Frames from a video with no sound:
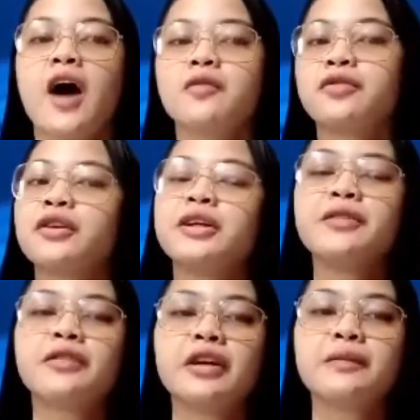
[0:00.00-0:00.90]
and for
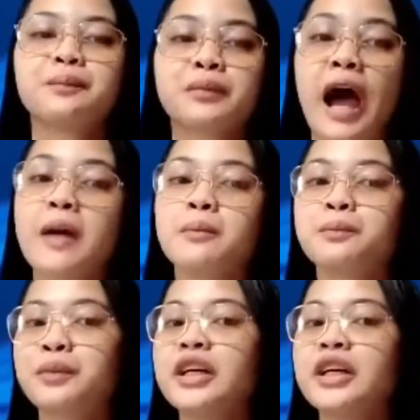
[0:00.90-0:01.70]
different time